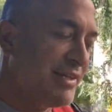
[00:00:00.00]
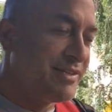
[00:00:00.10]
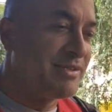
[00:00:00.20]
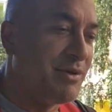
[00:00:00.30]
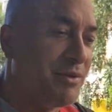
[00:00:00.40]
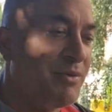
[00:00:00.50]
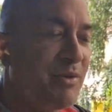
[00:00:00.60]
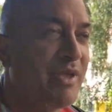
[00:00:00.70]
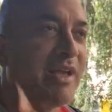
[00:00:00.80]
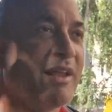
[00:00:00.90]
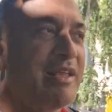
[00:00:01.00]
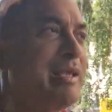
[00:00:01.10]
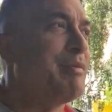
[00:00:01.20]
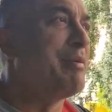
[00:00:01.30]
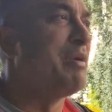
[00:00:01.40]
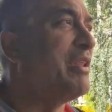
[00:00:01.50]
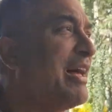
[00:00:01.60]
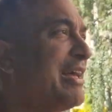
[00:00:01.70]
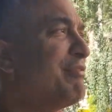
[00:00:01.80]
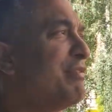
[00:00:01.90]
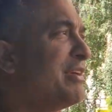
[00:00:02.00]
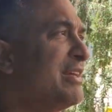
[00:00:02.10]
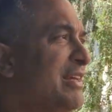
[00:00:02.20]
So we got to keep him alive.